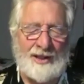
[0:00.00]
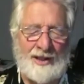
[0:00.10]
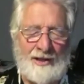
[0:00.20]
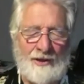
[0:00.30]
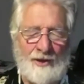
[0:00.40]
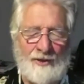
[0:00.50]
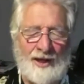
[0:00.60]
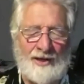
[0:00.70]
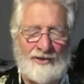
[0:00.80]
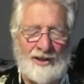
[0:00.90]
the things
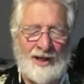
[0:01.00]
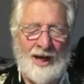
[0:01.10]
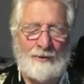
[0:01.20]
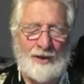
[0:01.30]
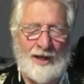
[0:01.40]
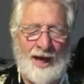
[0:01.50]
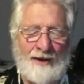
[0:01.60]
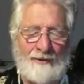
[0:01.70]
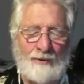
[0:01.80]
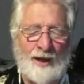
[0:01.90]
that I would have
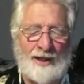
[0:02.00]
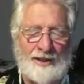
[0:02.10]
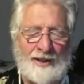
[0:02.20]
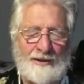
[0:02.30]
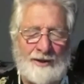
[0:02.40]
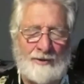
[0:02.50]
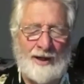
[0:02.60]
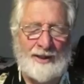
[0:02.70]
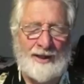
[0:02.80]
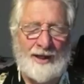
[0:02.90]
right here and right
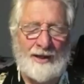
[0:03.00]
now.